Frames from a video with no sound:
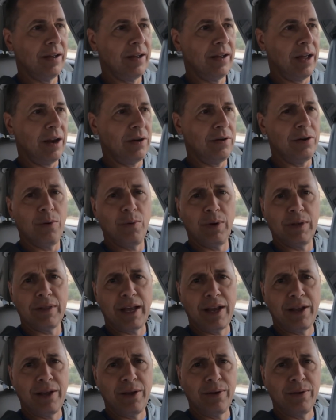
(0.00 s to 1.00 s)
I don't know what
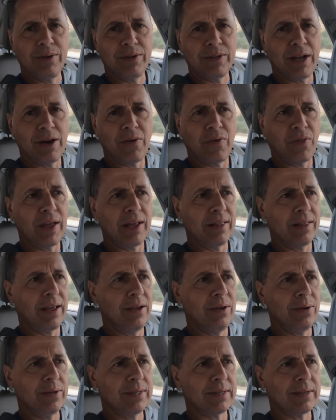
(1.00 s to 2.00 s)
they use. I don't think they
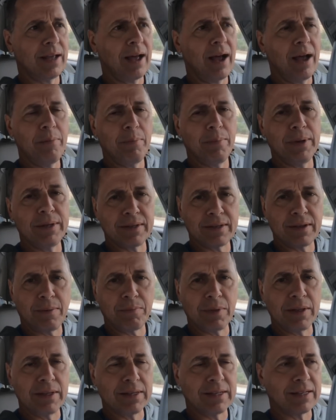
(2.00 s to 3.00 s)
use Skype, but
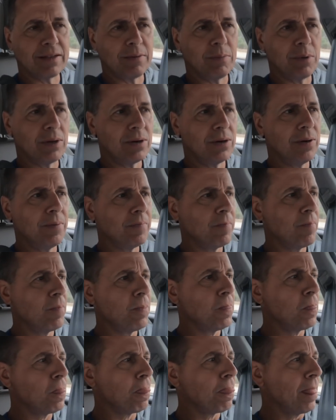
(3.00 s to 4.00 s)
something similar.
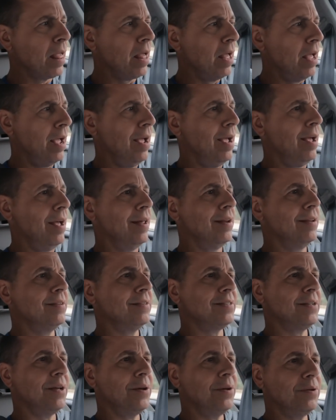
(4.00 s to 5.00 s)
And
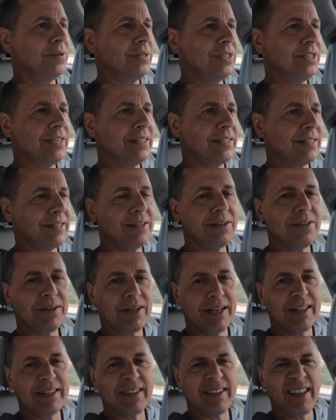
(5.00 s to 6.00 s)
so she still
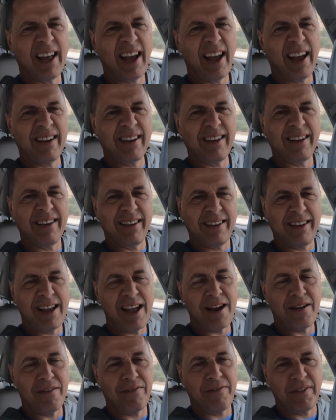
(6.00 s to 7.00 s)
gets that
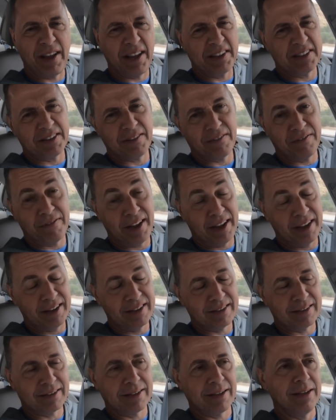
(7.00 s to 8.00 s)
kind of
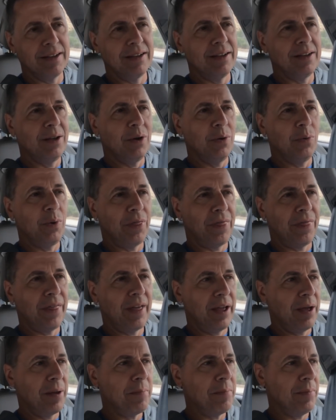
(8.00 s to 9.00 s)
face-to-face with
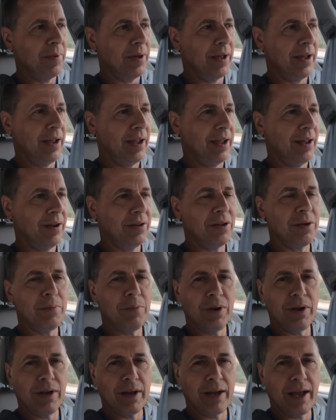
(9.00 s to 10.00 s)
them and
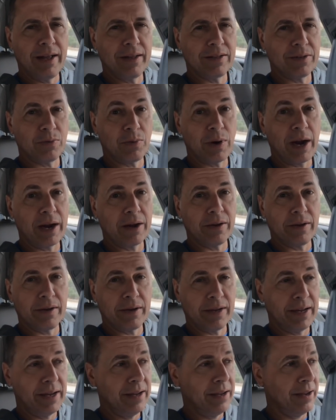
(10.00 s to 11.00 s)
communicates
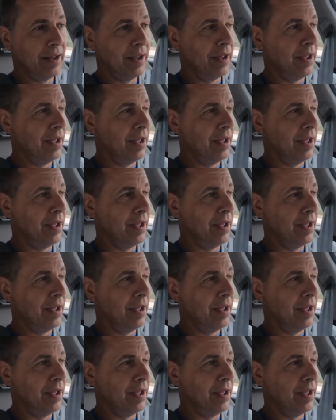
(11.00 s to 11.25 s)
regularly,